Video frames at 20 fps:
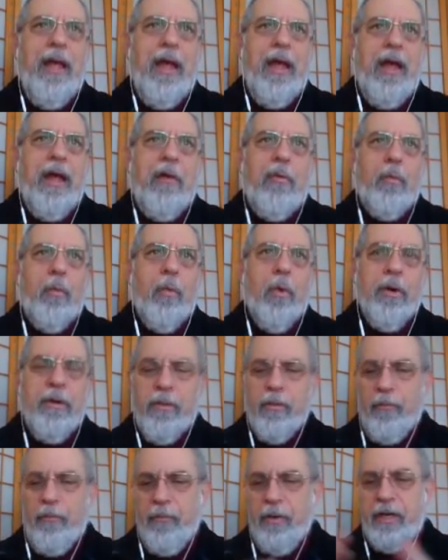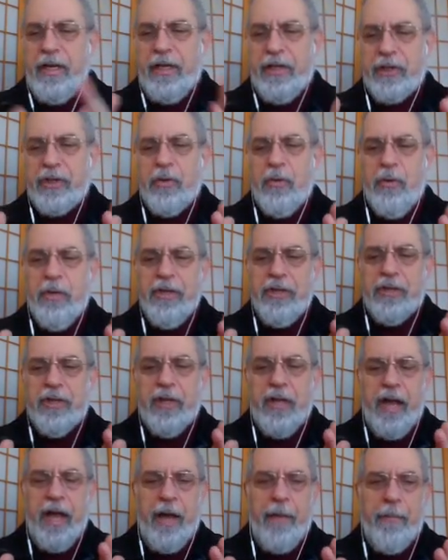And one of the funny stories that
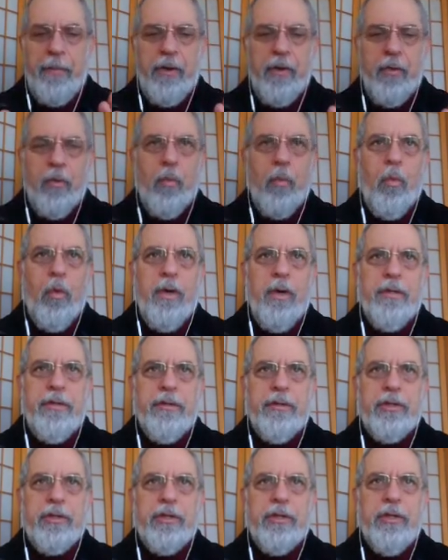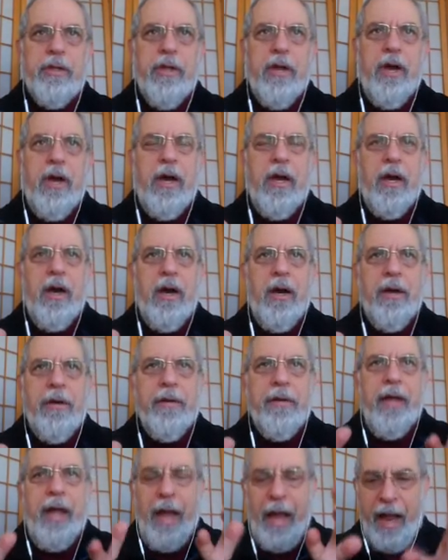happened was uh,
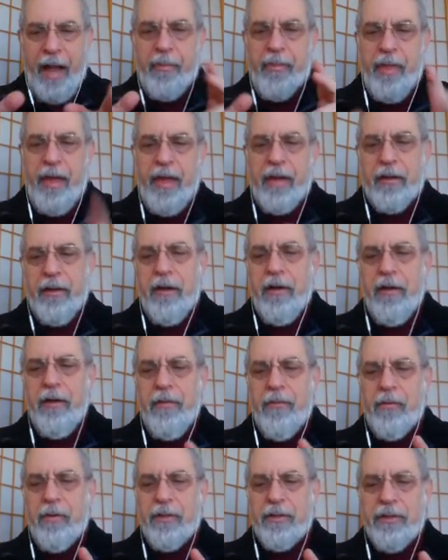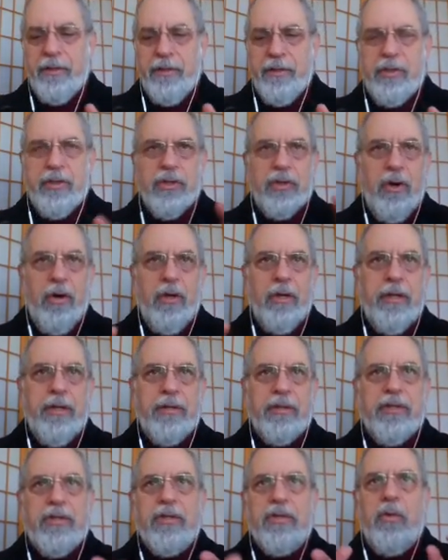at that conference, and this is
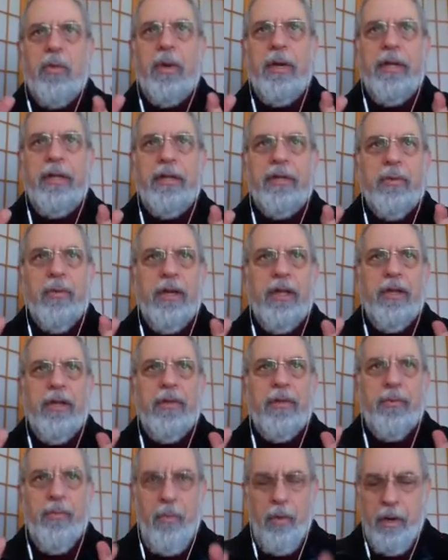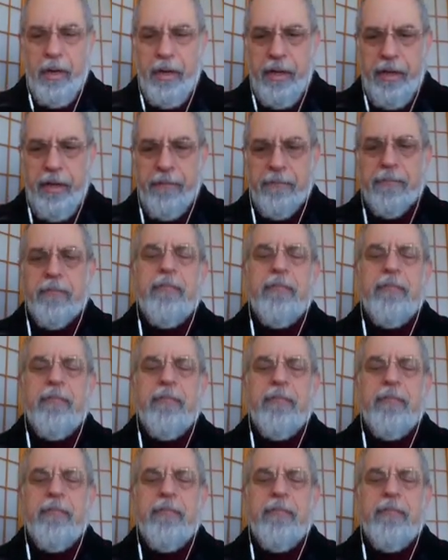August 2023,